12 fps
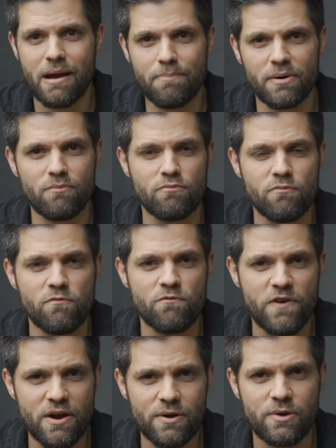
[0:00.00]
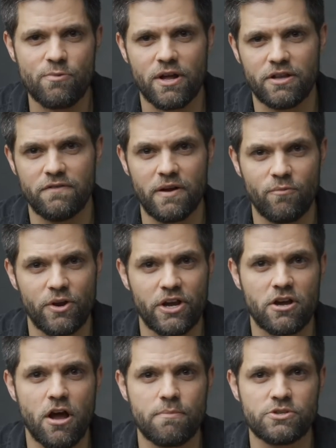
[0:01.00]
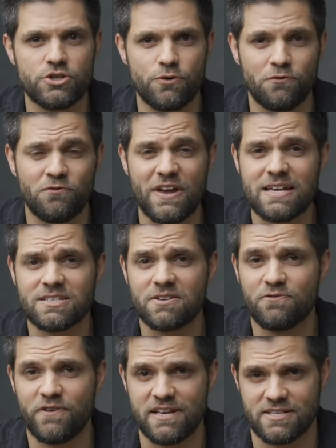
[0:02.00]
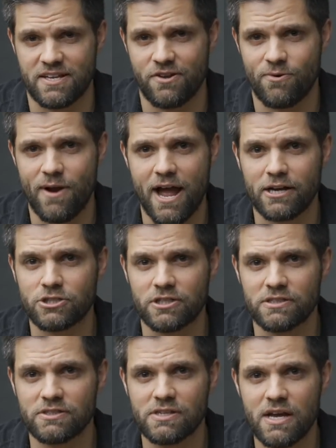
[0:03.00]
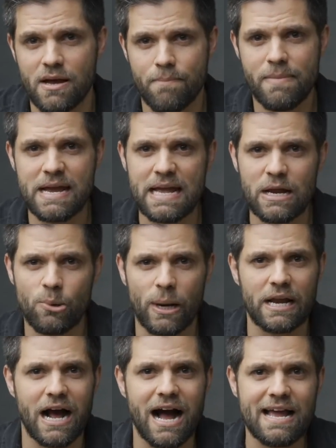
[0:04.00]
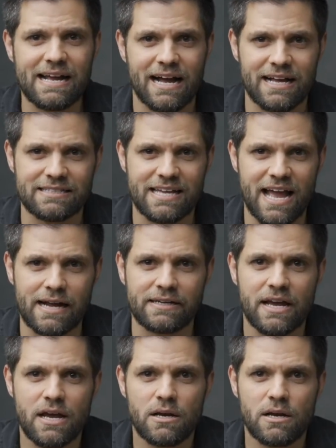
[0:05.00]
but very relevant when it comes to face-to-face interactions. Making great eye contact,